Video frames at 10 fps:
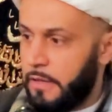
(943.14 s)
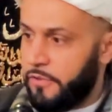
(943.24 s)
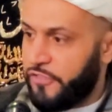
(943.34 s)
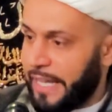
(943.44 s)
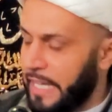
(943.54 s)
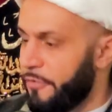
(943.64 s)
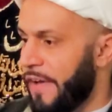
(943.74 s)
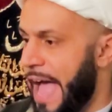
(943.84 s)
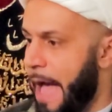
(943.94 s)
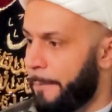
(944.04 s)

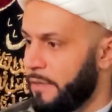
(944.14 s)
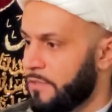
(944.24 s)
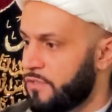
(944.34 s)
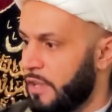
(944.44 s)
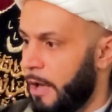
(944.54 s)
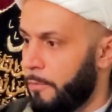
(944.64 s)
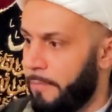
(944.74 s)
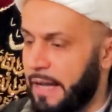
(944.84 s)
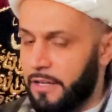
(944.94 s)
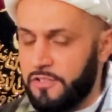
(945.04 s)
Saqifa happens, Abu
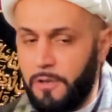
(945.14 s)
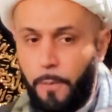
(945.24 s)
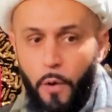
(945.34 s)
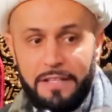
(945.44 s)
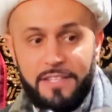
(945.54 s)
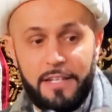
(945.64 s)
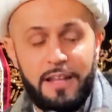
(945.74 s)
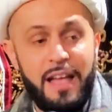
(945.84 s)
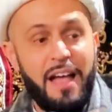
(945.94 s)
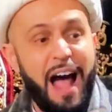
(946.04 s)
Bakr is
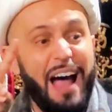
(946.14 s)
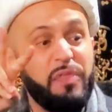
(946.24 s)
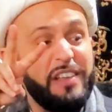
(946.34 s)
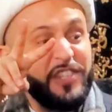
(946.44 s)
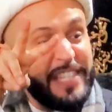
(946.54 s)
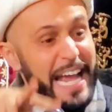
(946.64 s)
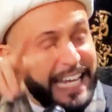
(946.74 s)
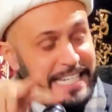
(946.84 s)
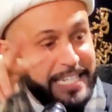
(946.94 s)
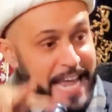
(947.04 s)
appointed. On the
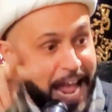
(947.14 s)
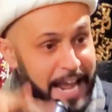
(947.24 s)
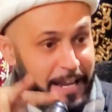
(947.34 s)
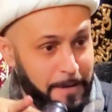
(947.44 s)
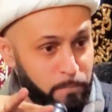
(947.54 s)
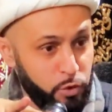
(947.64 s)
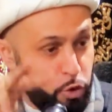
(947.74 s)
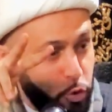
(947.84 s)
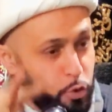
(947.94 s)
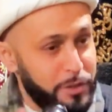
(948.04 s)
second day,
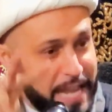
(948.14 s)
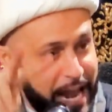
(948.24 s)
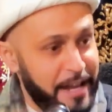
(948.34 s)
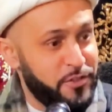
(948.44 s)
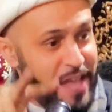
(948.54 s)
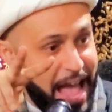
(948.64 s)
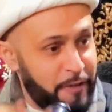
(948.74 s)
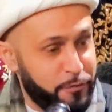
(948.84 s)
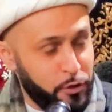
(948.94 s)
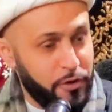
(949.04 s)
2 days
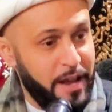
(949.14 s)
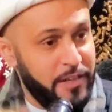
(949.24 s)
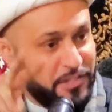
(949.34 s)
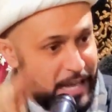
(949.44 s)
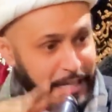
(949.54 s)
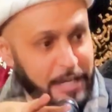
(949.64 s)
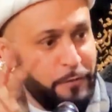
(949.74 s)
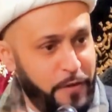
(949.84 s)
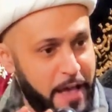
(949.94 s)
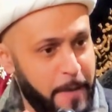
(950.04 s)
after
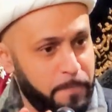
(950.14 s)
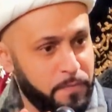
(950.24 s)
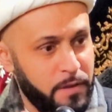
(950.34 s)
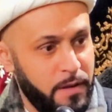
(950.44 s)
Saqifa,